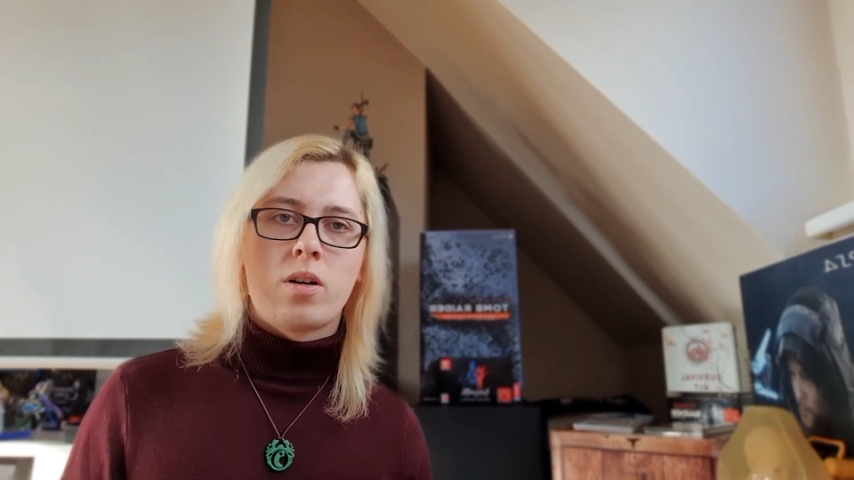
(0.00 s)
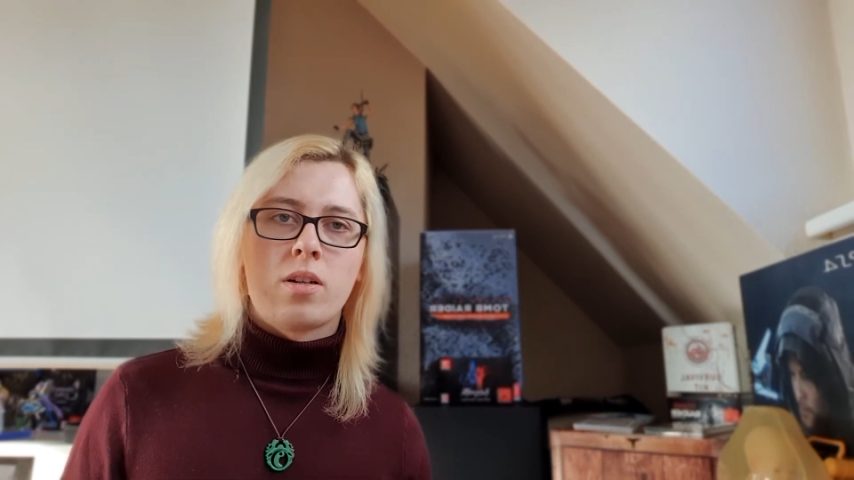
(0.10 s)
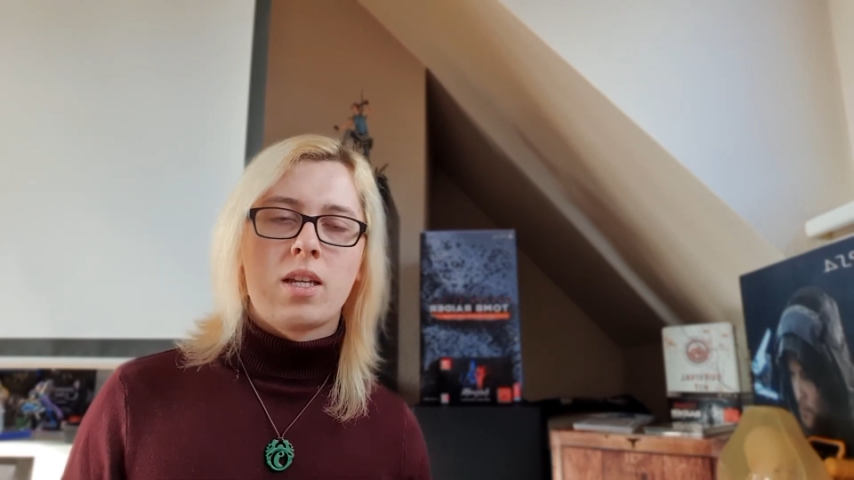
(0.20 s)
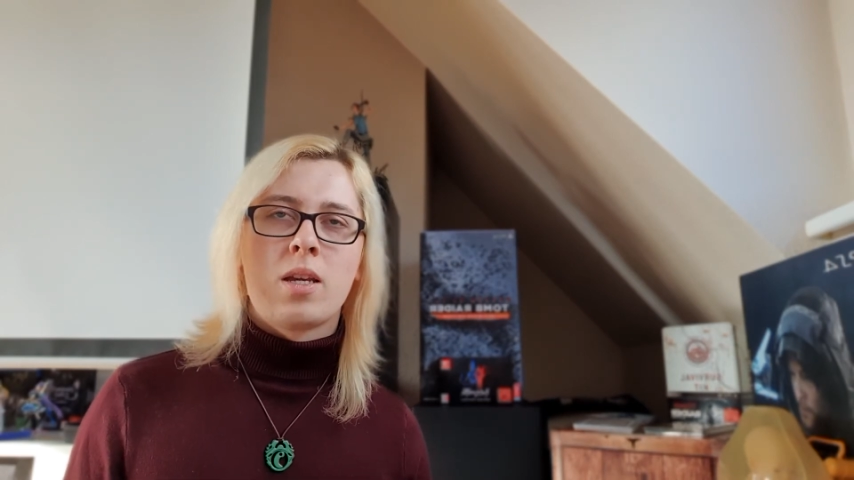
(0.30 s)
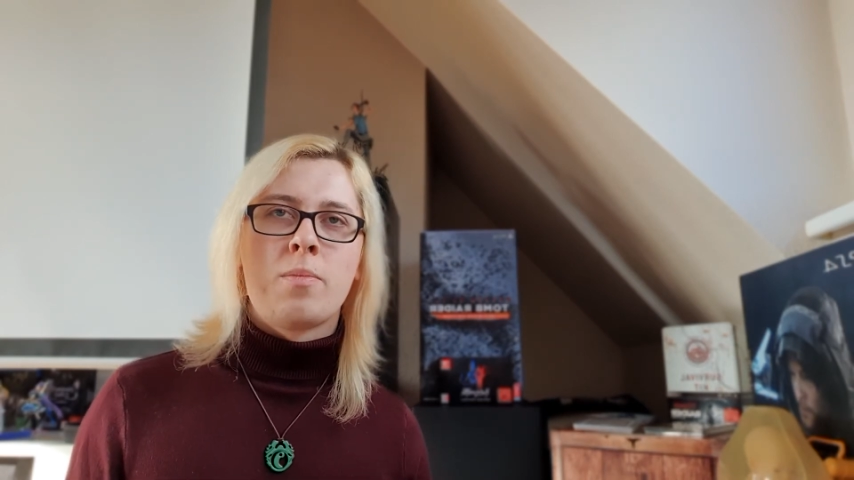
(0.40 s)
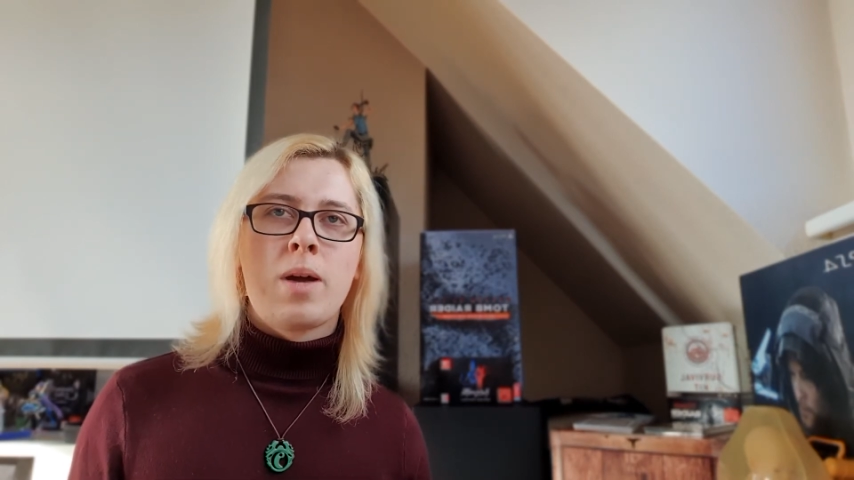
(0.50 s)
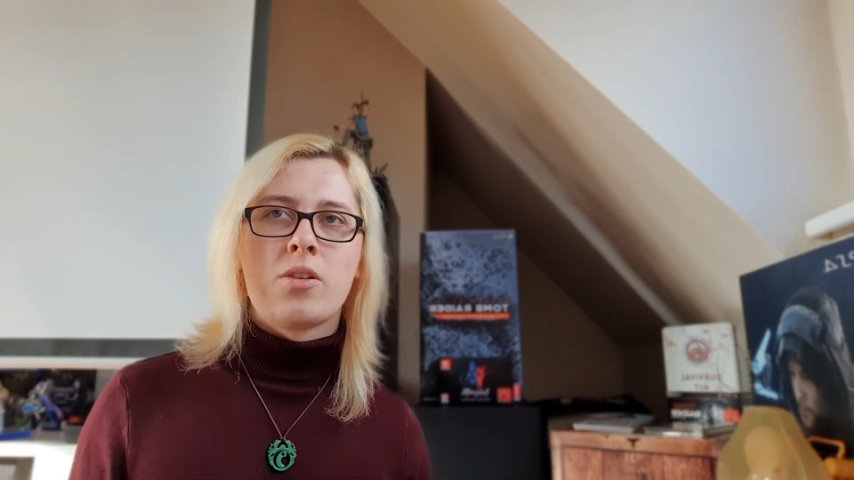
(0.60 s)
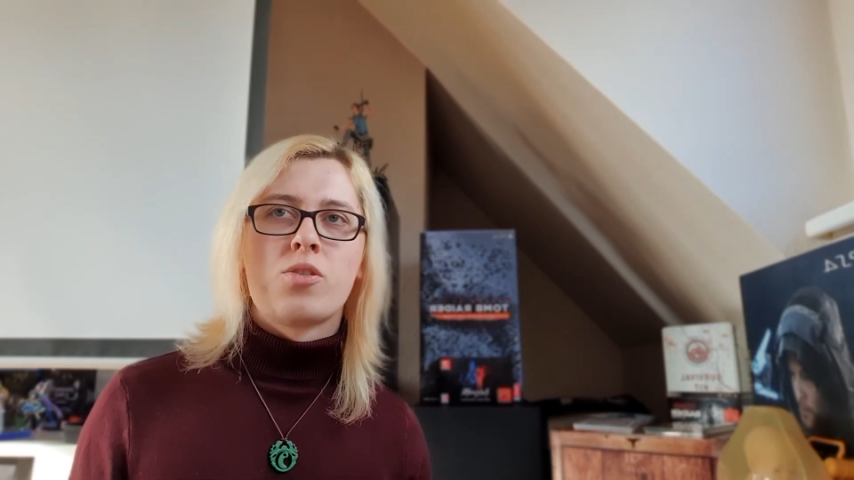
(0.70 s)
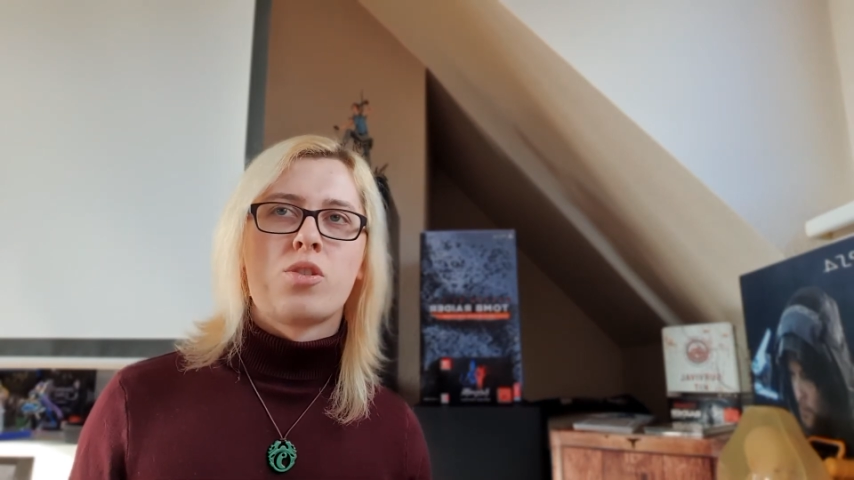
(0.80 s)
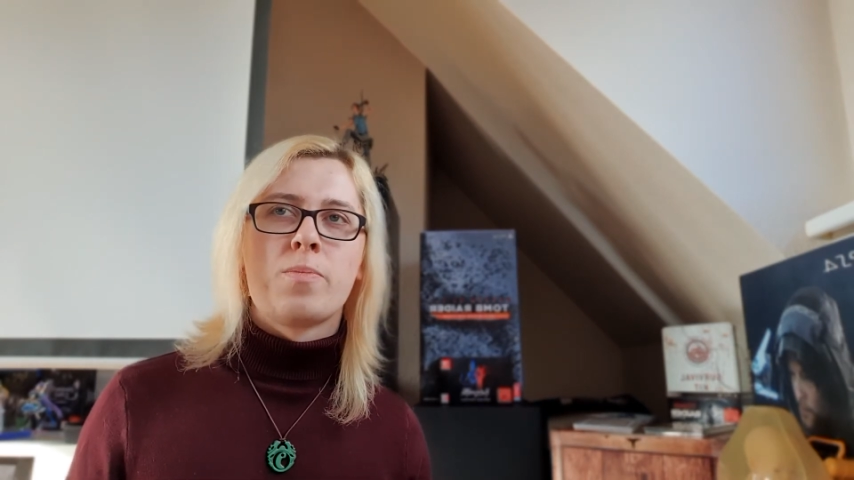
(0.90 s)
and he
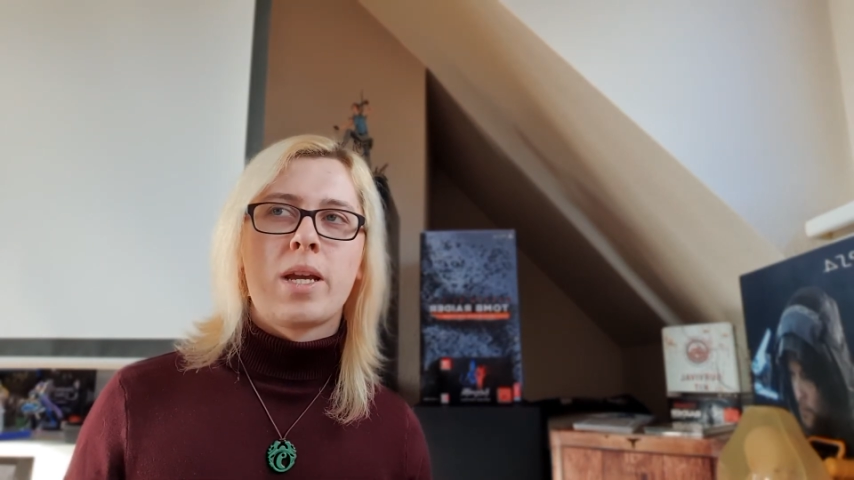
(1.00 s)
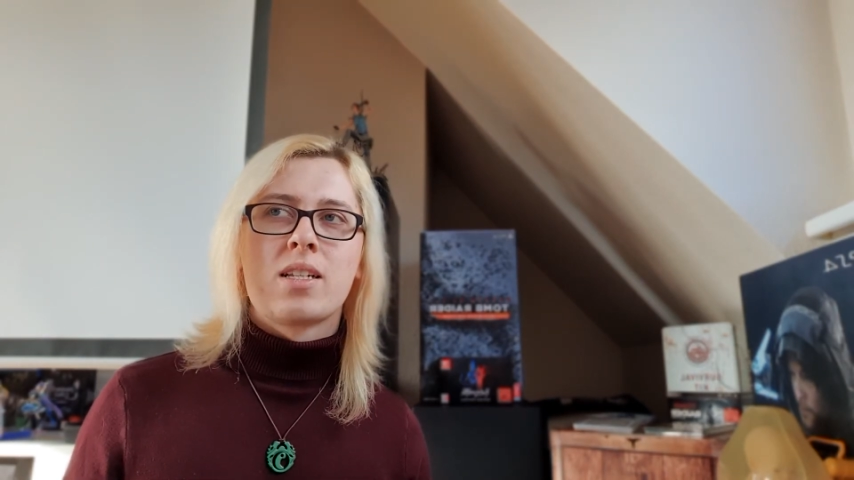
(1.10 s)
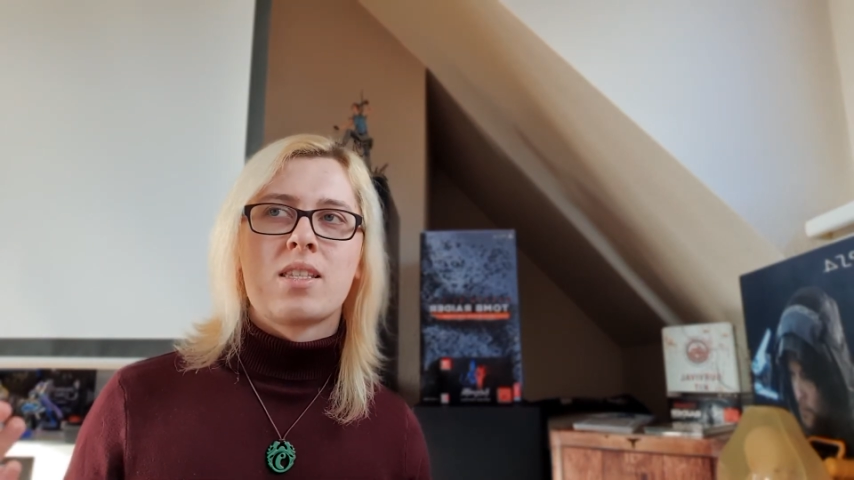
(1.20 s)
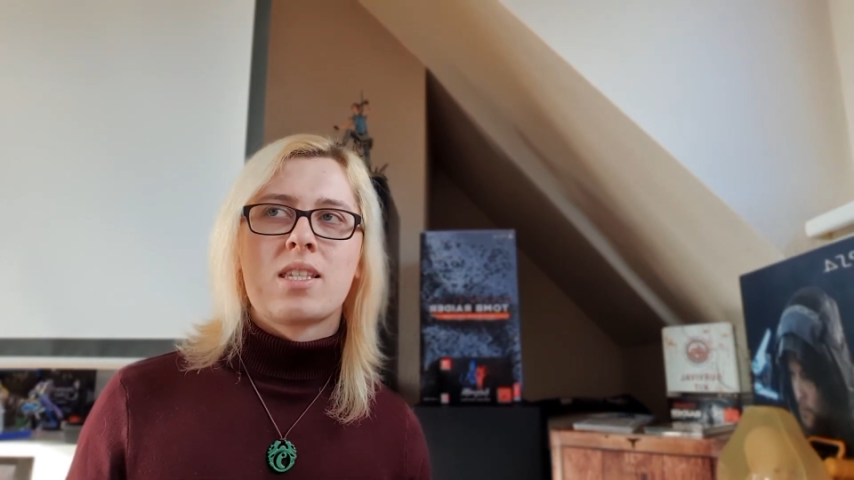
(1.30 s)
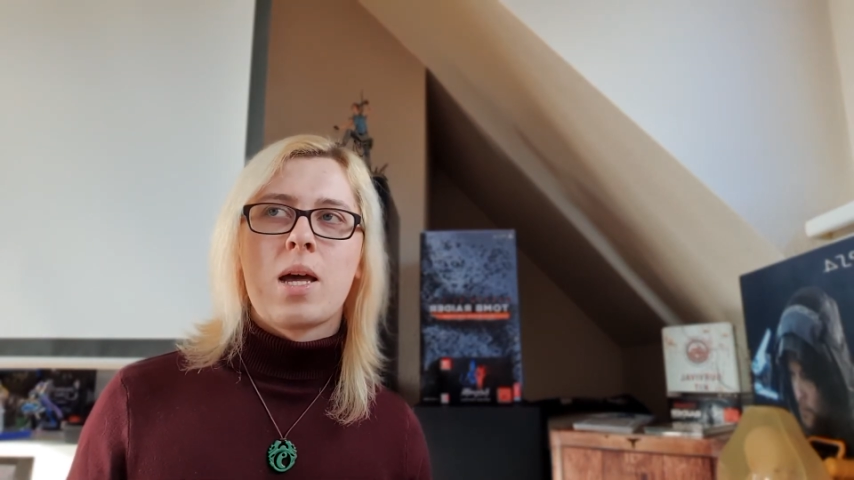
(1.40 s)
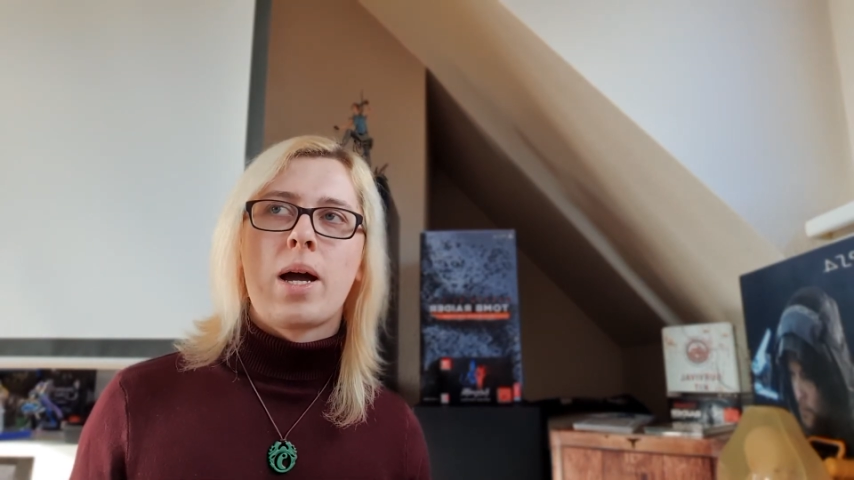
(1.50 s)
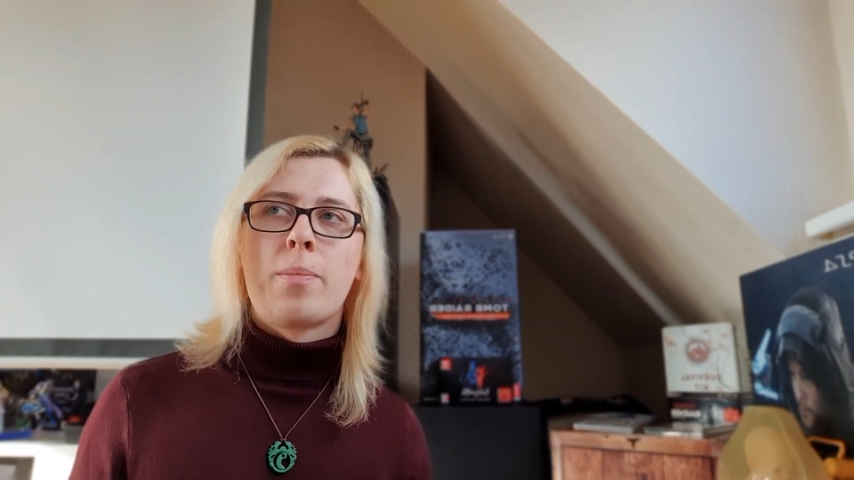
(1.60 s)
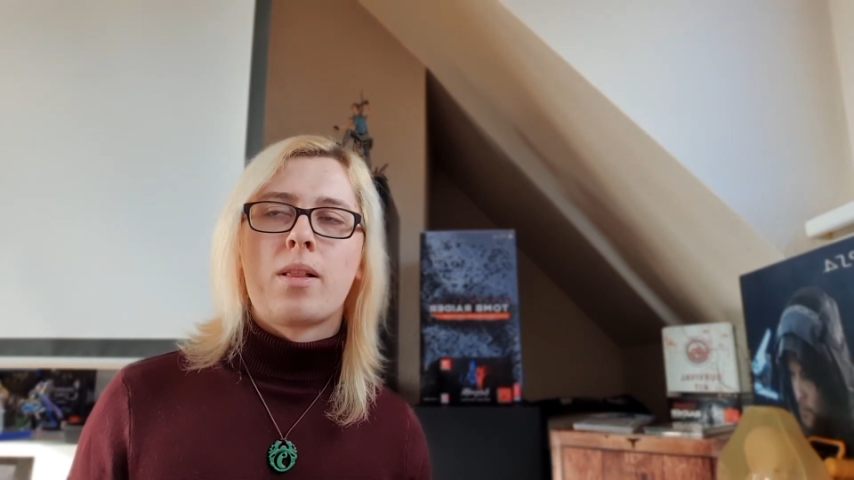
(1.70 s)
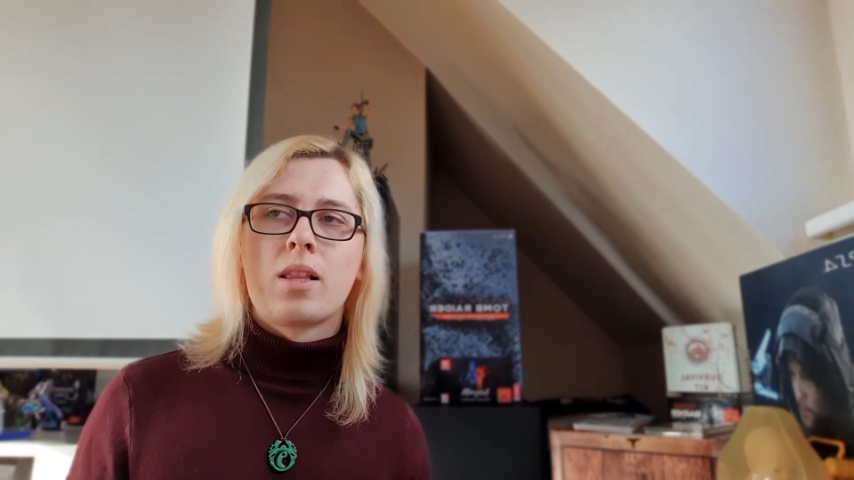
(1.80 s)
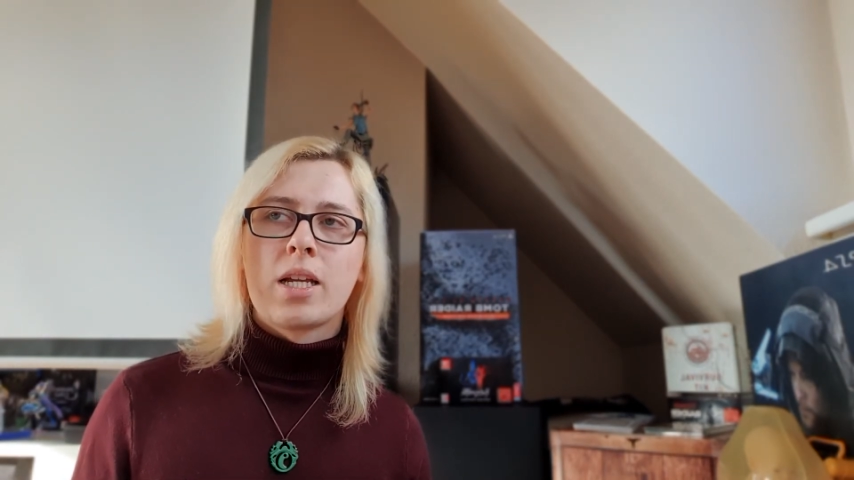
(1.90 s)
managed to make it
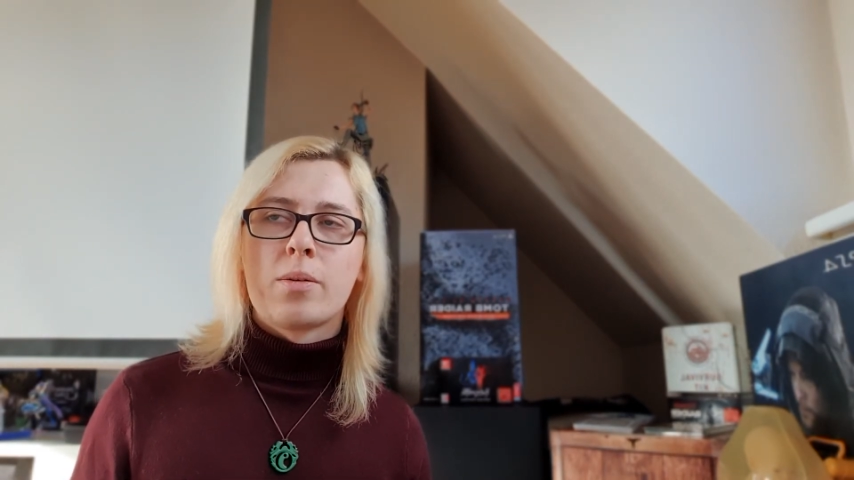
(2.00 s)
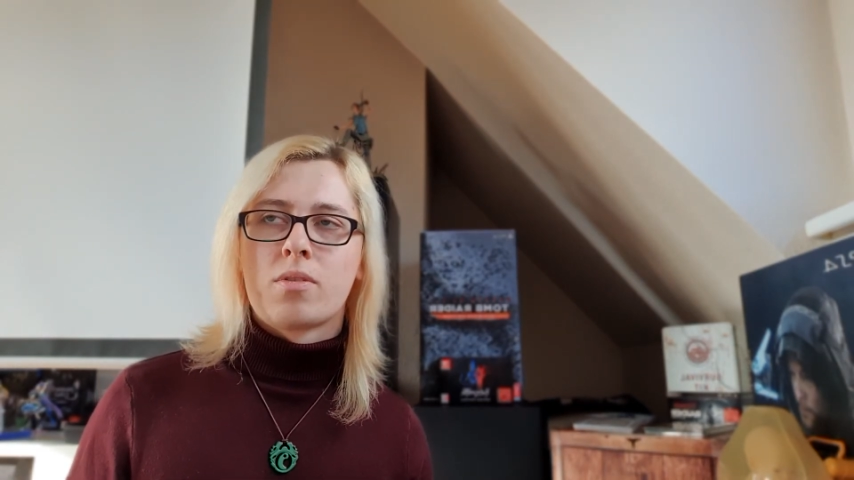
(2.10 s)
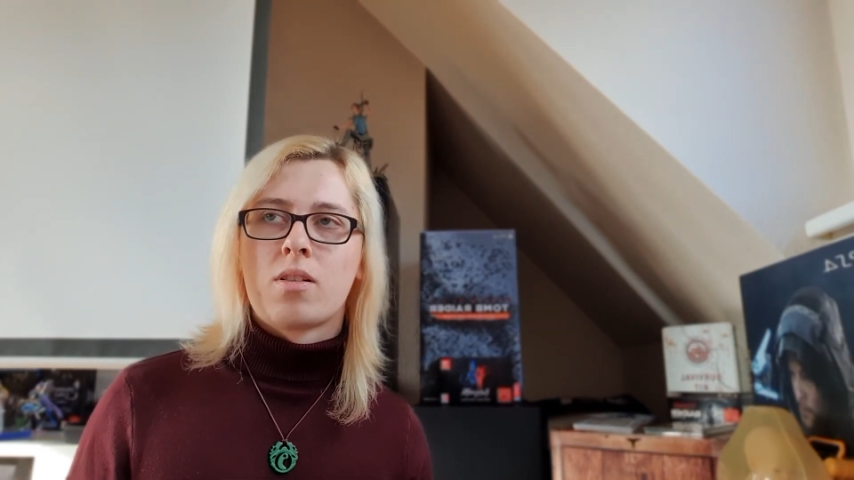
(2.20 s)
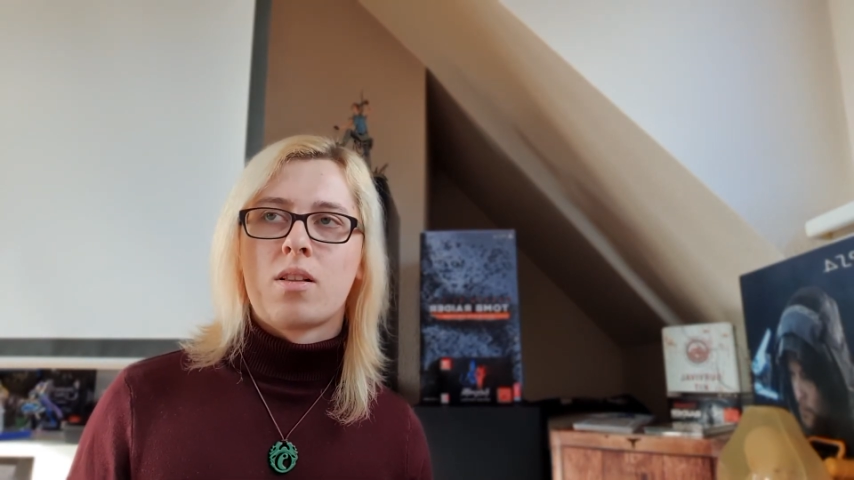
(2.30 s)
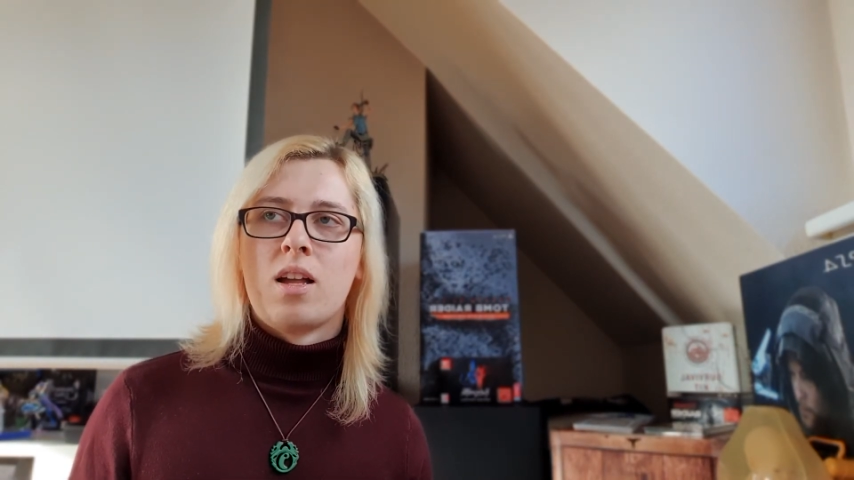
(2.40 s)
semi-playable.